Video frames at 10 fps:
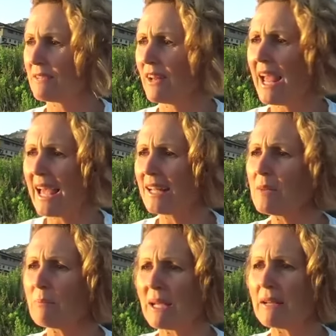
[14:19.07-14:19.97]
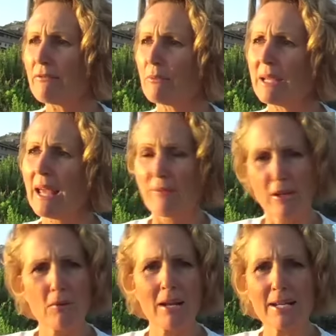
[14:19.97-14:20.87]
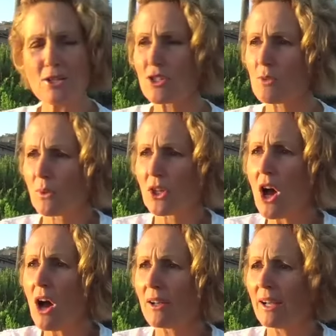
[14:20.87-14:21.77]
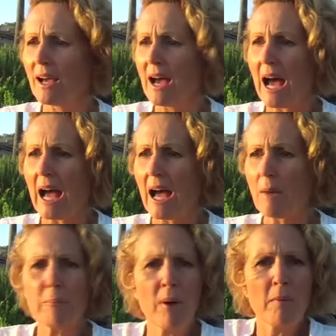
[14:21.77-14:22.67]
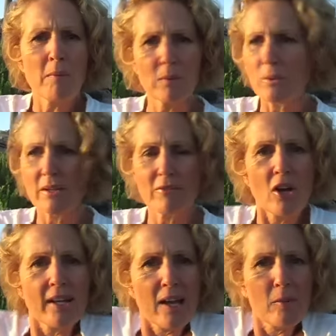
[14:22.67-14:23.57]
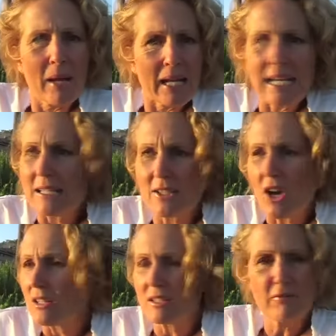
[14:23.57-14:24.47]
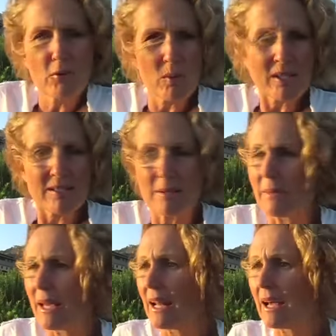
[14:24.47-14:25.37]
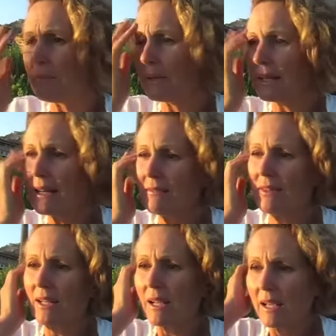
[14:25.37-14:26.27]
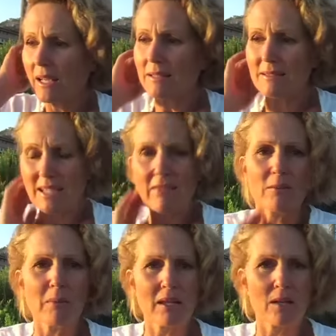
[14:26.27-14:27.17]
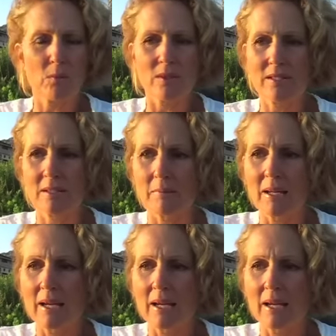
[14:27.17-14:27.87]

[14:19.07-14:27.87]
If it hadn't been for me having a relationship with God, I probably wouldn't have got down on my knees and asked Him for wisdom. And I believe that He's given me that wisdom.